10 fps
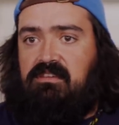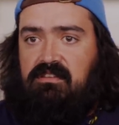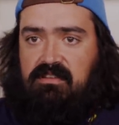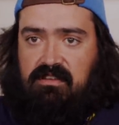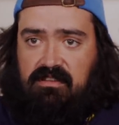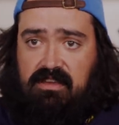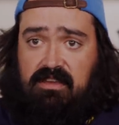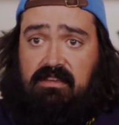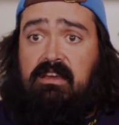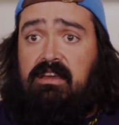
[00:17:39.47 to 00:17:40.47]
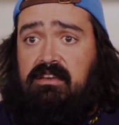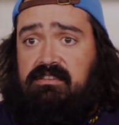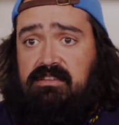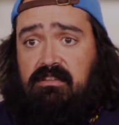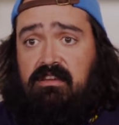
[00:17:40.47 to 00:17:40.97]
here in LA
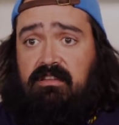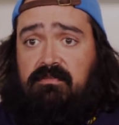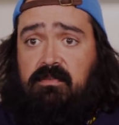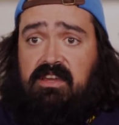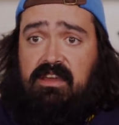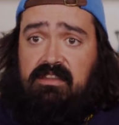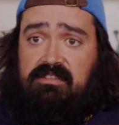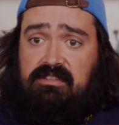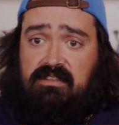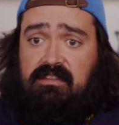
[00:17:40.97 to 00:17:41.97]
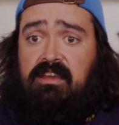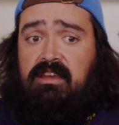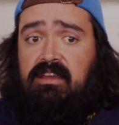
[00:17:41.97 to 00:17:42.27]
in Southern California, Edison,